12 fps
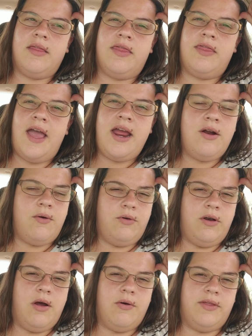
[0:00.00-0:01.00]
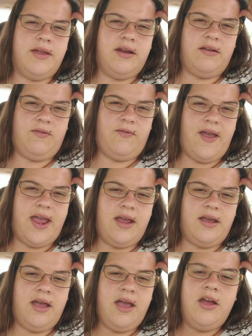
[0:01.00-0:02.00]
they don't know that it's
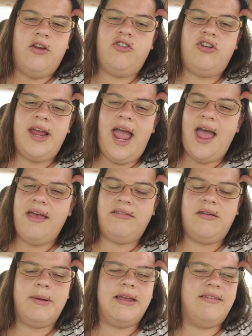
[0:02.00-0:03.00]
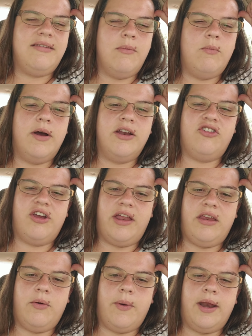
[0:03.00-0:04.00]
fake, she has to be somewhat
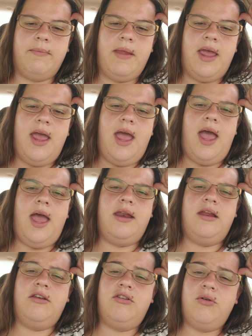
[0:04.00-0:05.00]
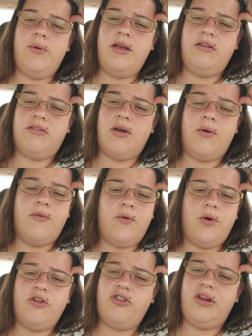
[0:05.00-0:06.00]
genuine. And in doing so,
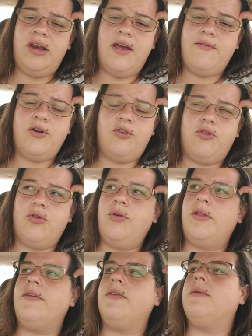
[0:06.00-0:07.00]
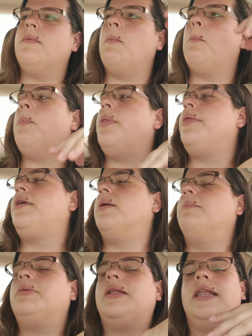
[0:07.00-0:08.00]
of course, she never truly
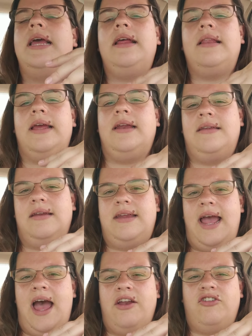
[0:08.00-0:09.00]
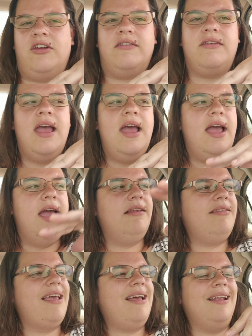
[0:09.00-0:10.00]
completely detaches.
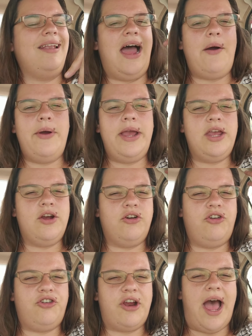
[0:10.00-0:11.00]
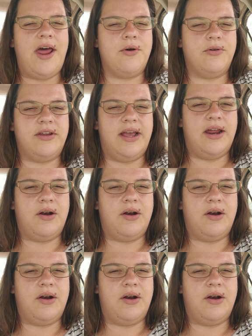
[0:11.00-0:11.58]
It's like allowing your shadow to